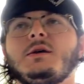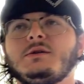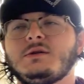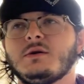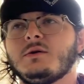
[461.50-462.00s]

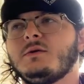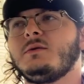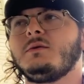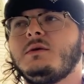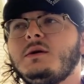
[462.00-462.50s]

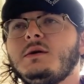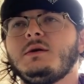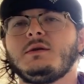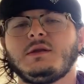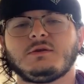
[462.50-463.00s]
so
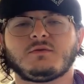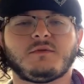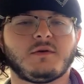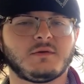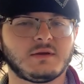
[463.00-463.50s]
things were
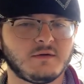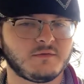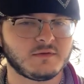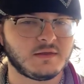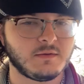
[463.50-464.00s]
very
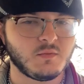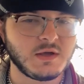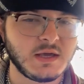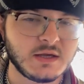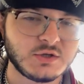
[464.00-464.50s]
different then. We
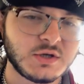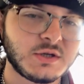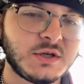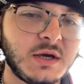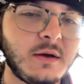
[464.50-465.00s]
can't
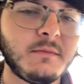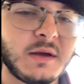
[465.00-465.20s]
judge him